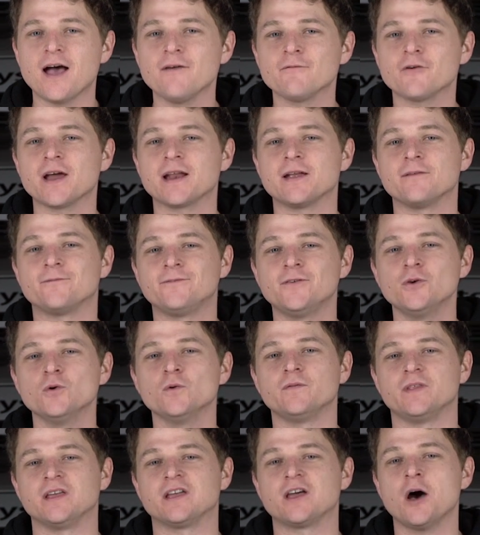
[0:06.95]
I've got a
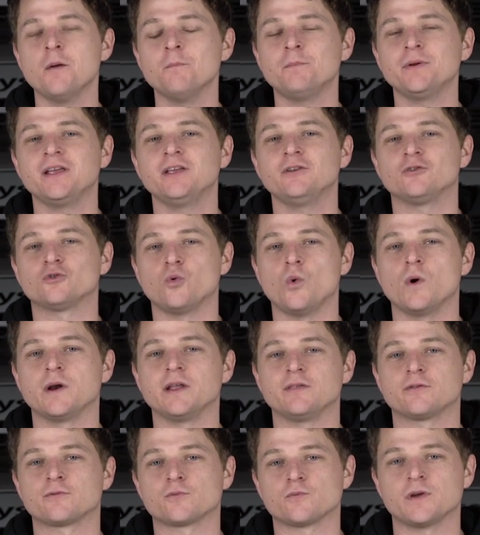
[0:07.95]
few of the
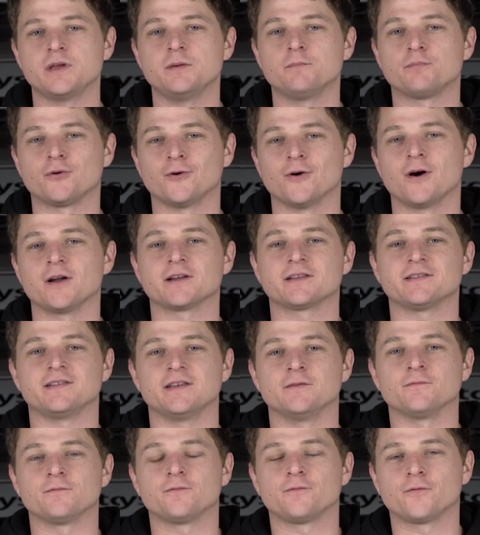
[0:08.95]
Company23 products
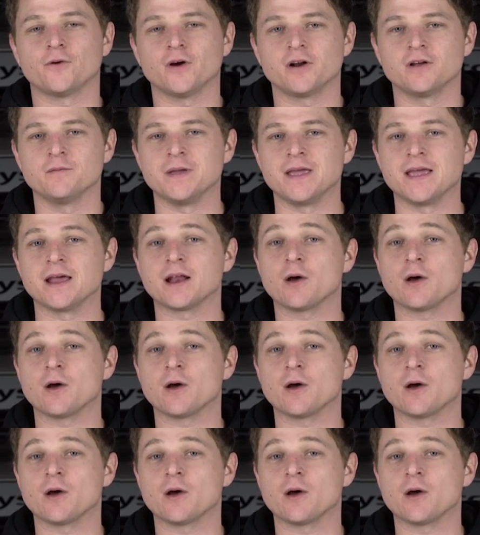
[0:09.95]
in front of me,